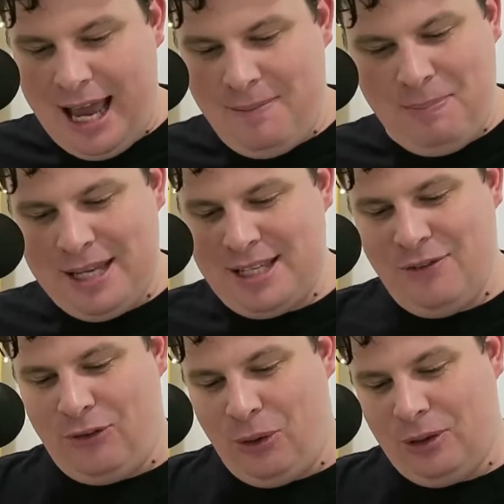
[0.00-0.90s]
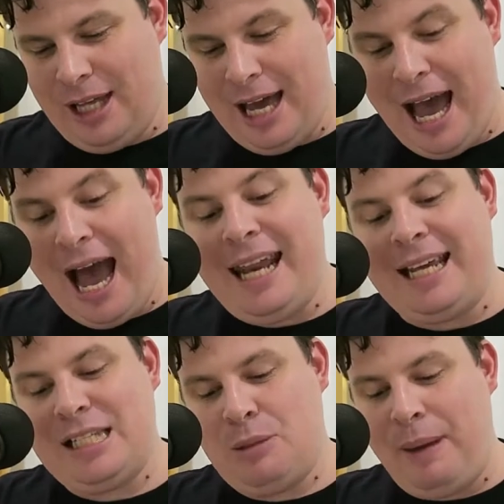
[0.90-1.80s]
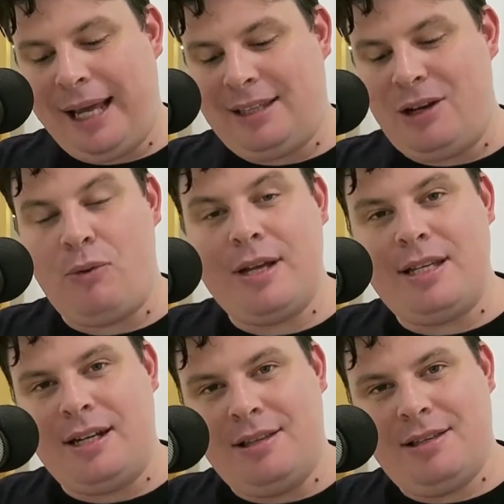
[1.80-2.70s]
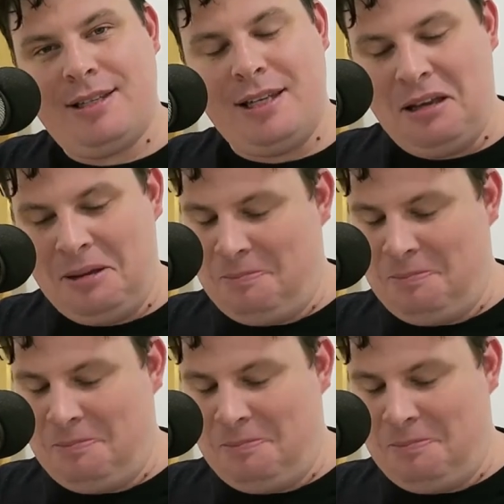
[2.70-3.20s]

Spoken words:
and best of all, unexpecting residents.